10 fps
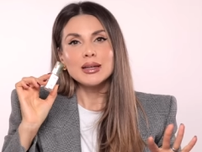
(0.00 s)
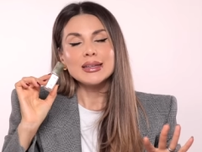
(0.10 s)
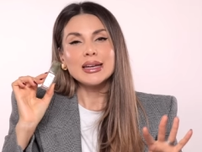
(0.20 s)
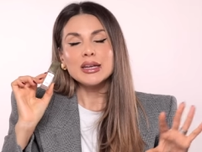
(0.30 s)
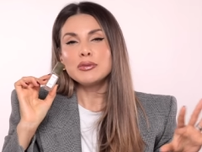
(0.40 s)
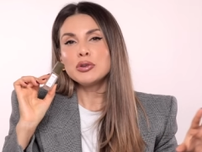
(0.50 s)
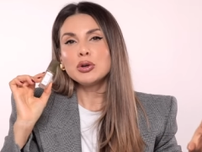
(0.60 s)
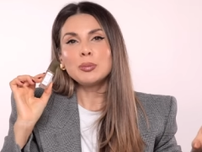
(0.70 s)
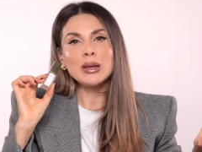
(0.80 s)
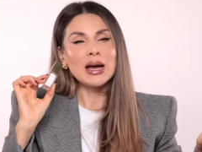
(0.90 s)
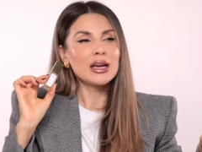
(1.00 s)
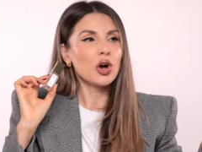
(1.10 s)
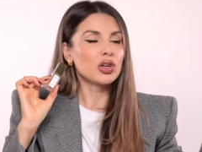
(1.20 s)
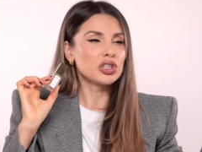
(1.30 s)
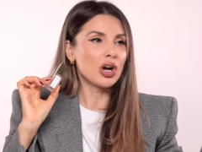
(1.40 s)
that if you apply
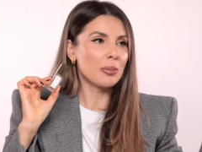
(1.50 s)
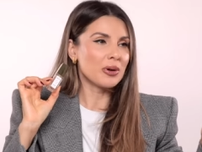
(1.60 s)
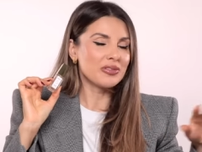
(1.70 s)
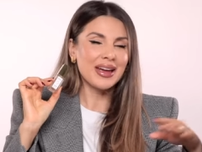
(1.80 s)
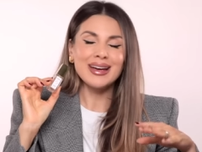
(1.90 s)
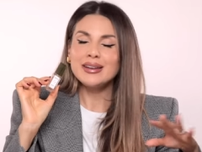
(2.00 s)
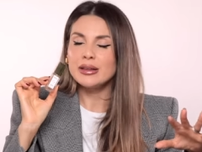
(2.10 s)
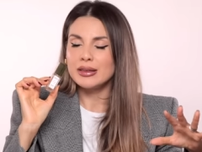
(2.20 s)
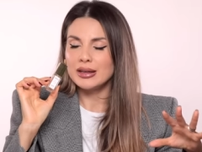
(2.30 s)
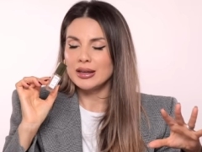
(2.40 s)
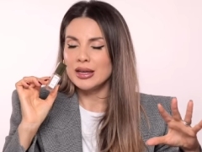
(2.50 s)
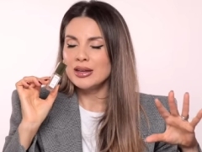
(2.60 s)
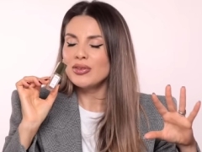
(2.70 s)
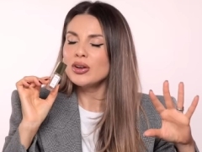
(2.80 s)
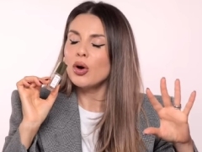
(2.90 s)
on top of anything,
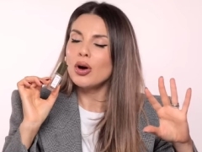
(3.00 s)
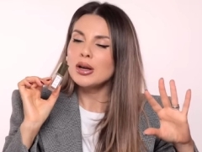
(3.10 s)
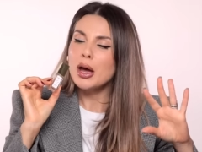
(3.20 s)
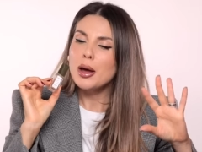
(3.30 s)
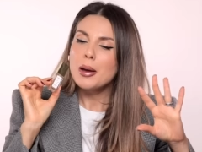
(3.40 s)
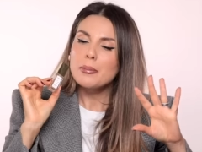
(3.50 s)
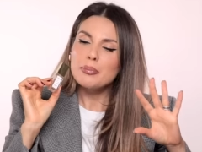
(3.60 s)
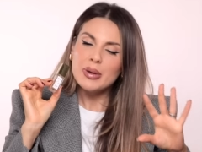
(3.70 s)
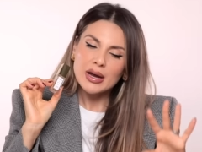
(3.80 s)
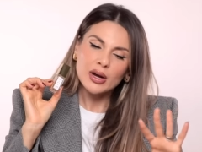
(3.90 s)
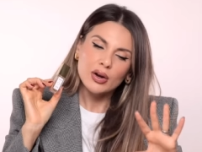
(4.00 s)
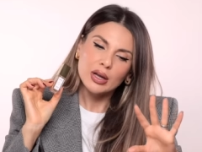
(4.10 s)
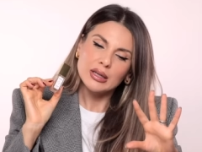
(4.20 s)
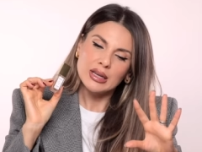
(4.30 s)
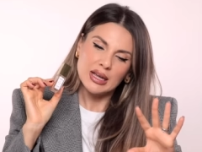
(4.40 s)
even on bare
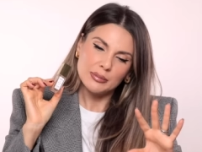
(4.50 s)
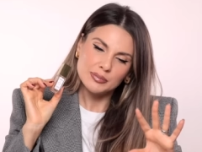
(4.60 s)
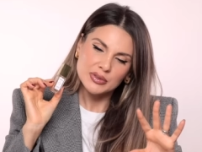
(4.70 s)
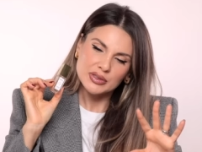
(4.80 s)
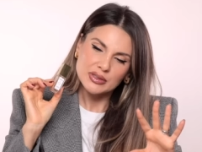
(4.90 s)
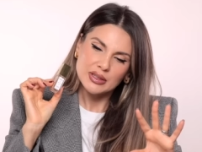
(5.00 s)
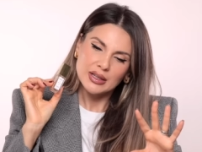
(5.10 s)
lips,